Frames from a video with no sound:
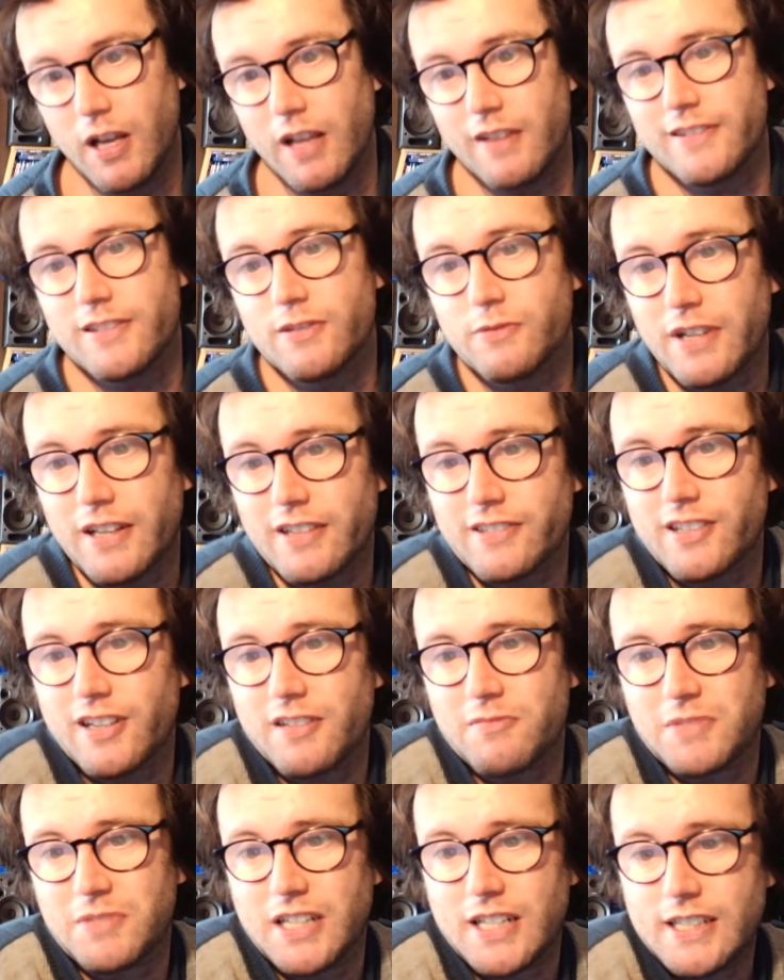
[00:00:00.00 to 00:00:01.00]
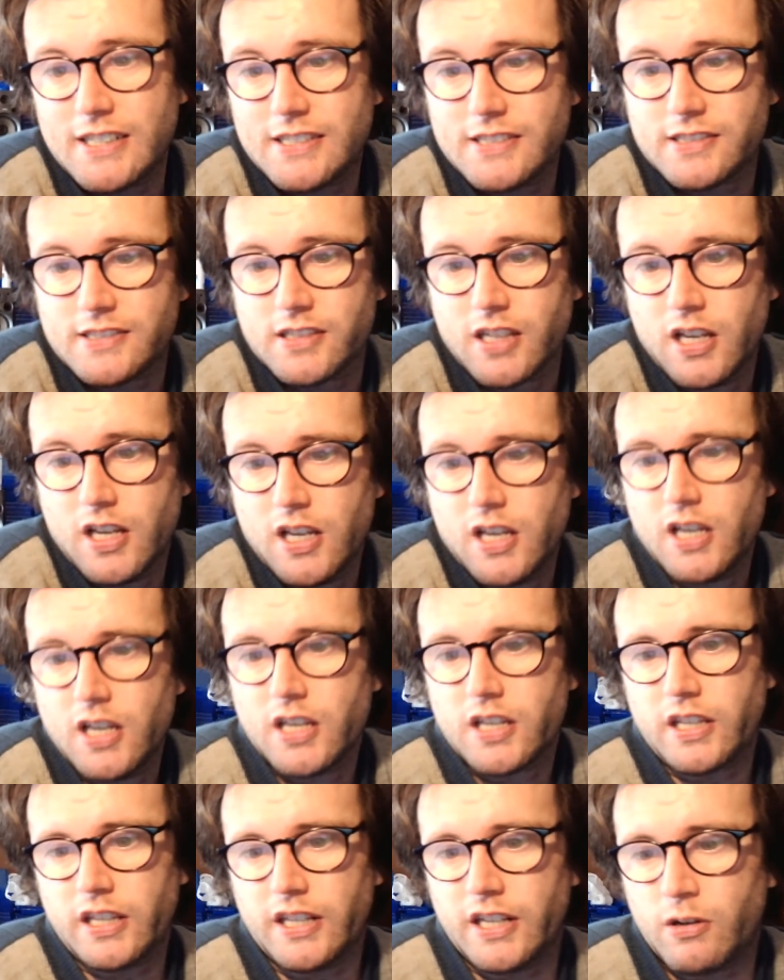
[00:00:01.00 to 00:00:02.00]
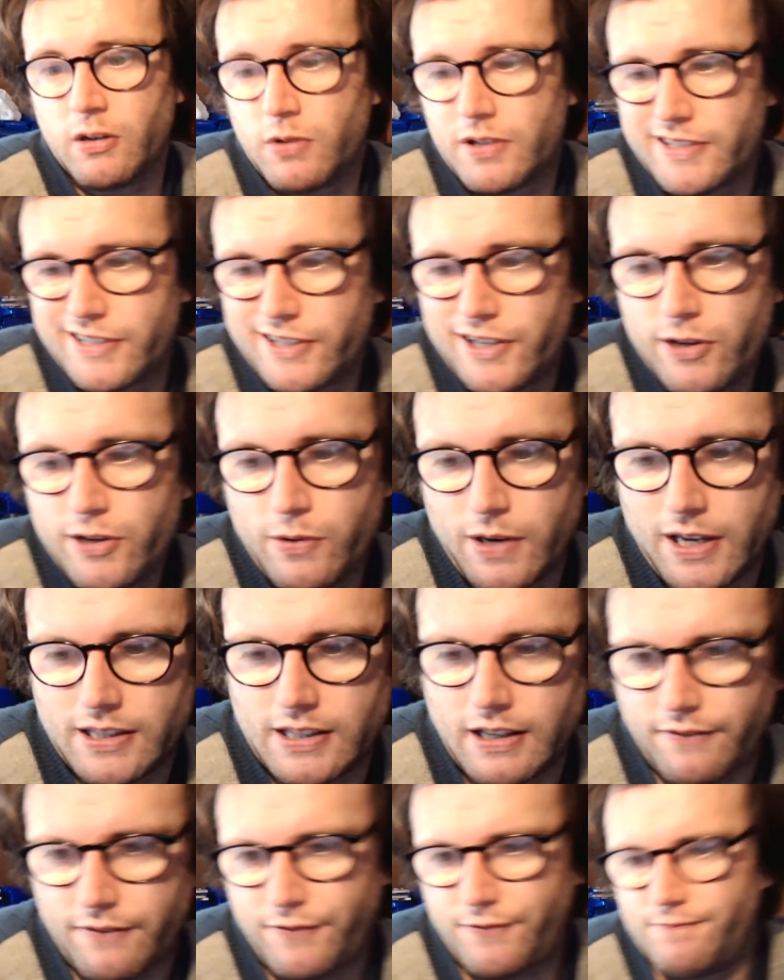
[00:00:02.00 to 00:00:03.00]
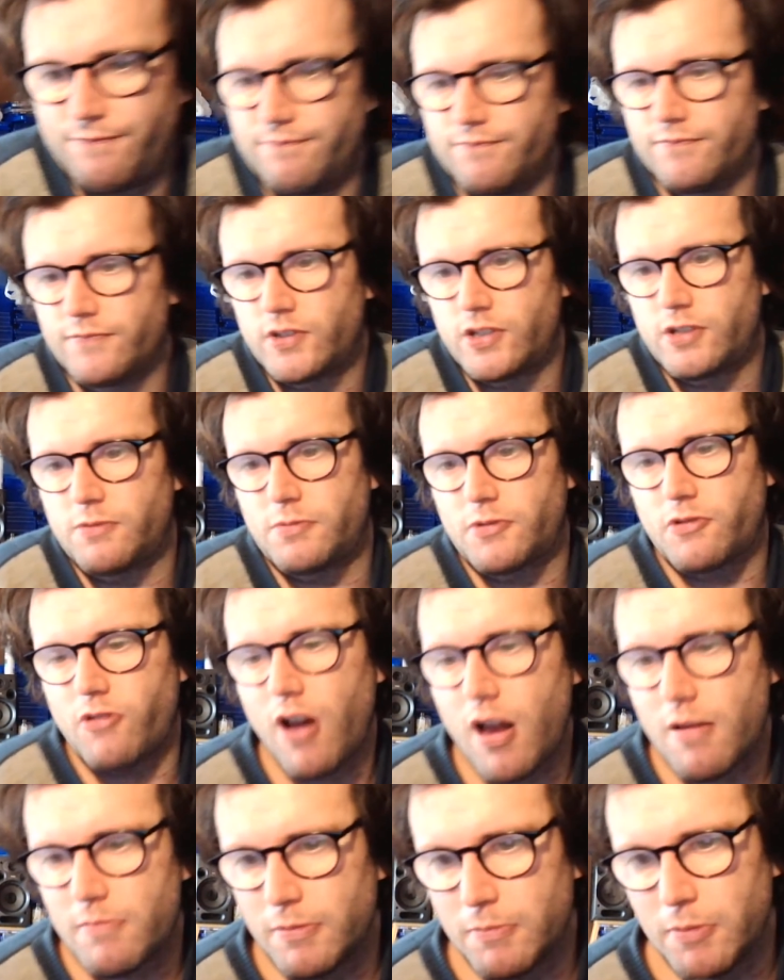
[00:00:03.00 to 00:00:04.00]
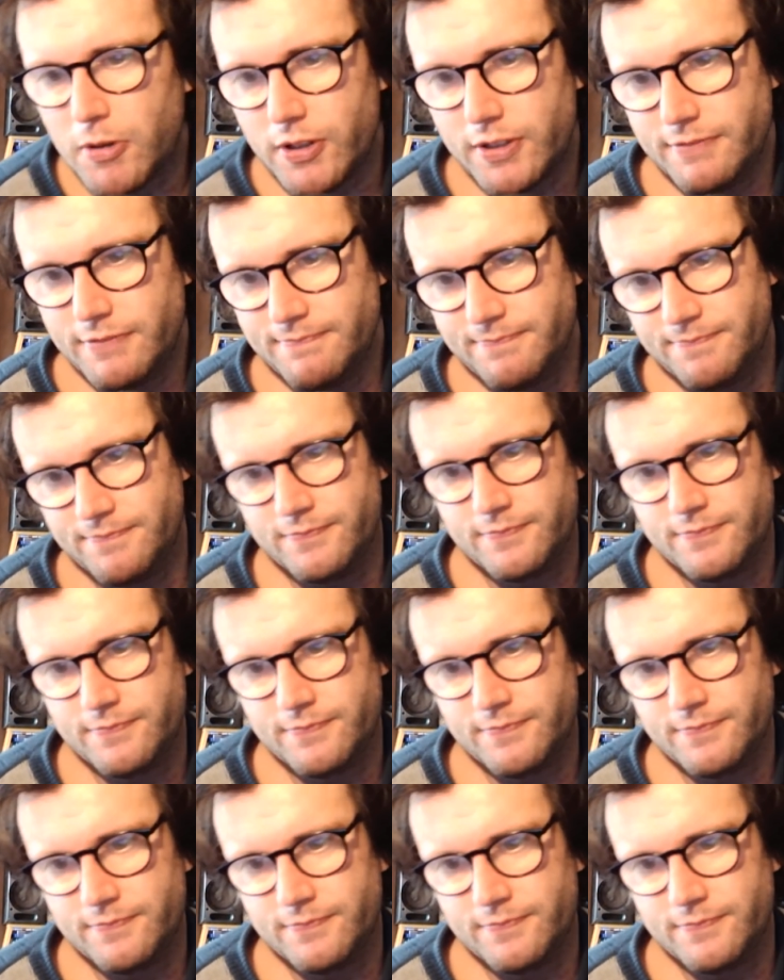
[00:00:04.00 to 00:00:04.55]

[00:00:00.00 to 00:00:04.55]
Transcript: until next time, guys, you know what to do. Hit that subscriber button